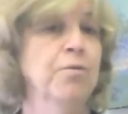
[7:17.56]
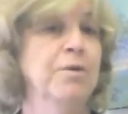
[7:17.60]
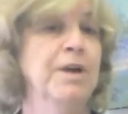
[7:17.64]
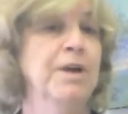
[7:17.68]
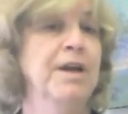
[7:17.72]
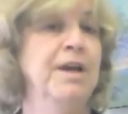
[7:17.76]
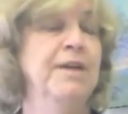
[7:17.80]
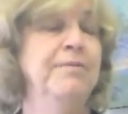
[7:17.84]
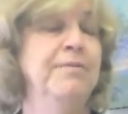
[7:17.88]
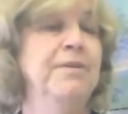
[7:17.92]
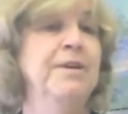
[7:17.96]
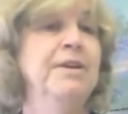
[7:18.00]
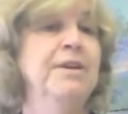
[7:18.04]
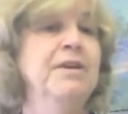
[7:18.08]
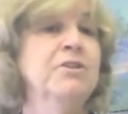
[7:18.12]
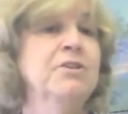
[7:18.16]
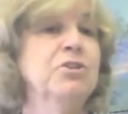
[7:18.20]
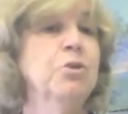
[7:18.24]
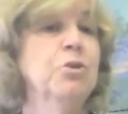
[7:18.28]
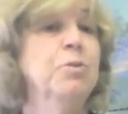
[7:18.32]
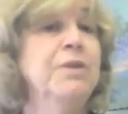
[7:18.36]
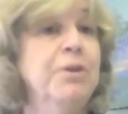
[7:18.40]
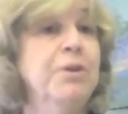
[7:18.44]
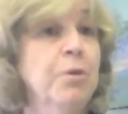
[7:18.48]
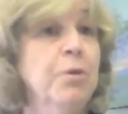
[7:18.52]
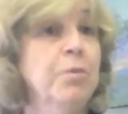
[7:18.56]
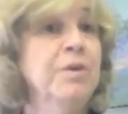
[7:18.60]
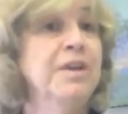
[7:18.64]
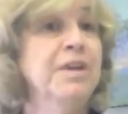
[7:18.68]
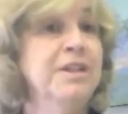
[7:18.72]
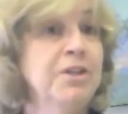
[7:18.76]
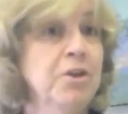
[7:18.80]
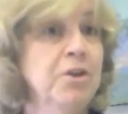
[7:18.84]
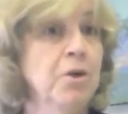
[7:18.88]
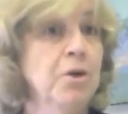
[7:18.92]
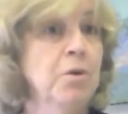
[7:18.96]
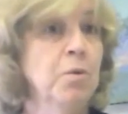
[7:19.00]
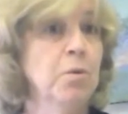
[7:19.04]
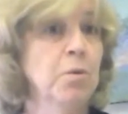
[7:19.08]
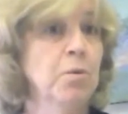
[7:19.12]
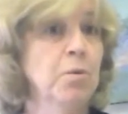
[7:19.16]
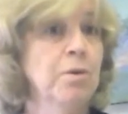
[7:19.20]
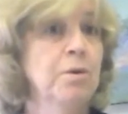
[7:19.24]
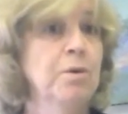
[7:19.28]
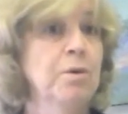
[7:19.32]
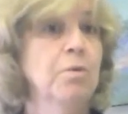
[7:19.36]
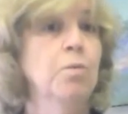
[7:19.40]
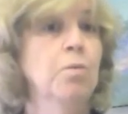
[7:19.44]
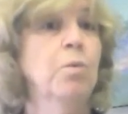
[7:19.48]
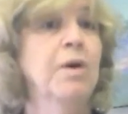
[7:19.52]
and so we don't really know
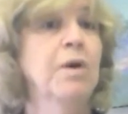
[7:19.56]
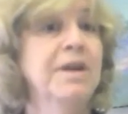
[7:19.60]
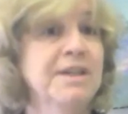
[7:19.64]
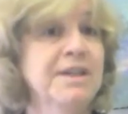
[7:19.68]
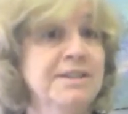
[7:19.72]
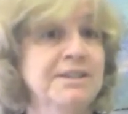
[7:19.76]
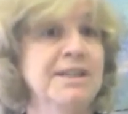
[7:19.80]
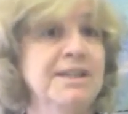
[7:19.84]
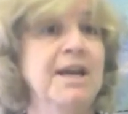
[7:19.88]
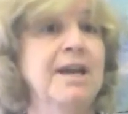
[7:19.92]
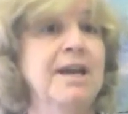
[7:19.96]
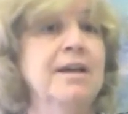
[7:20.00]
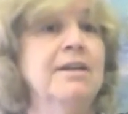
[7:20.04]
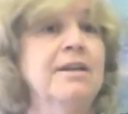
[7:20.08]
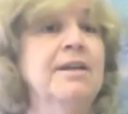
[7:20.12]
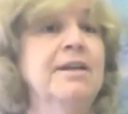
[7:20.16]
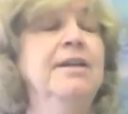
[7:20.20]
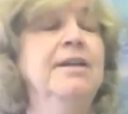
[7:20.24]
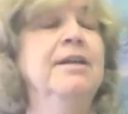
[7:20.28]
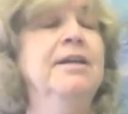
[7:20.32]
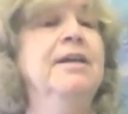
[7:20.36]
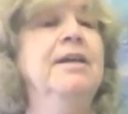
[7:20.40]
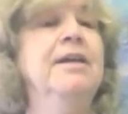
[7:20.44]
what exactly